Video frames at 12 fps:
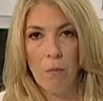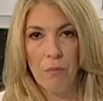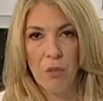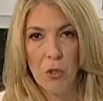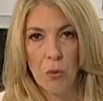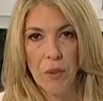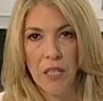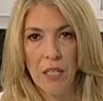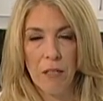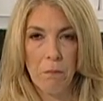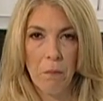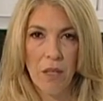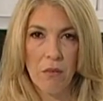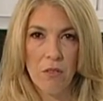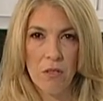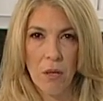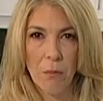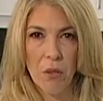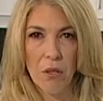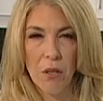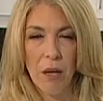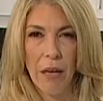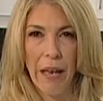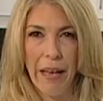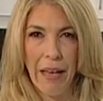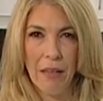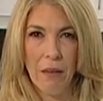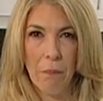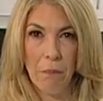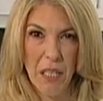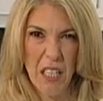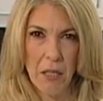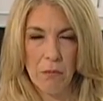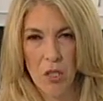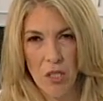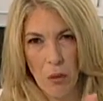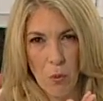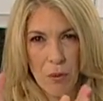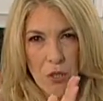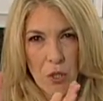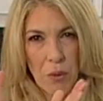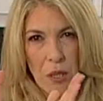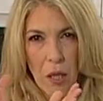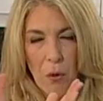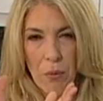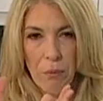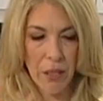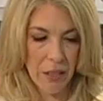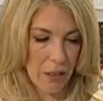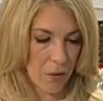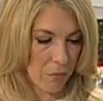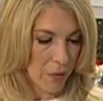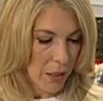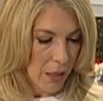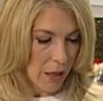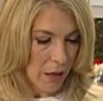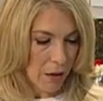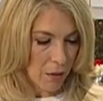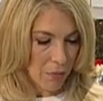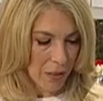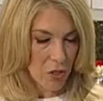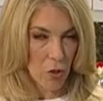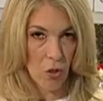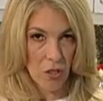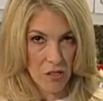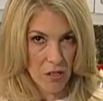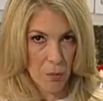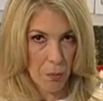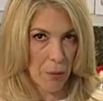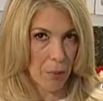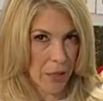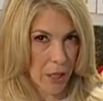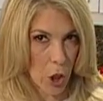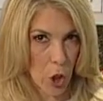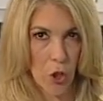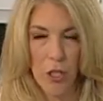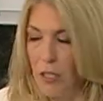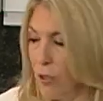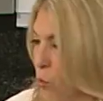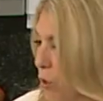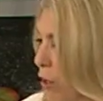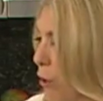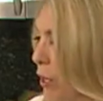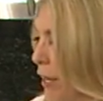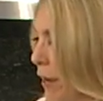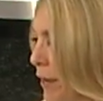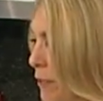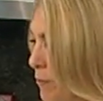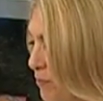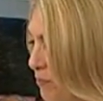between simmer and medium, somewhere between low and medium. As long as it's bubbling and cooking, we're okay.